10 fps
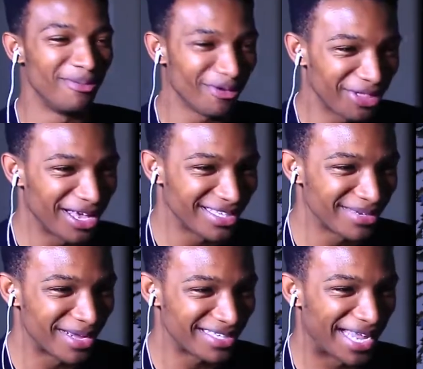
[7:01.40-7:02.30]
homo thing
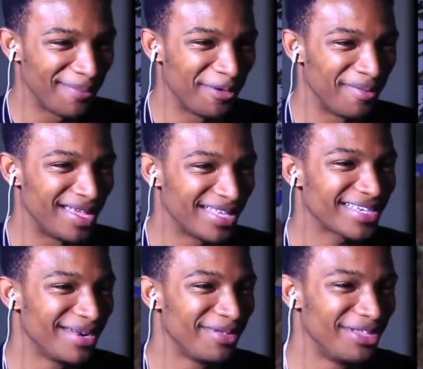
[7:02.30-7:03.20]
into my staple, man.
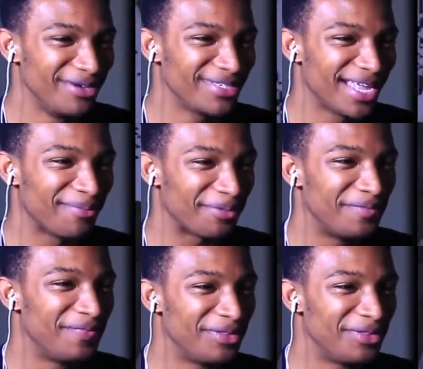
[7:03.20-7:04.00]
That's gonna be the new staple.